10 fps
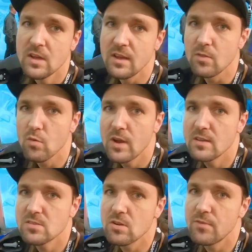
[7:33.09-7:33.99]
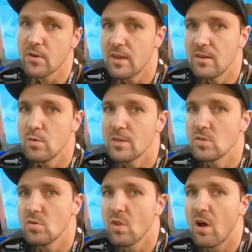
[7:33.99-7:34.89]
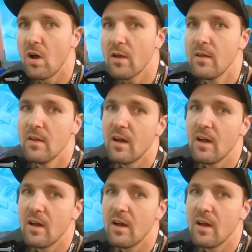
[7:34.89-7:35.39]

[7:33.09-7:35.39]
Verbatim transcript: In the razor, if you're into it too long,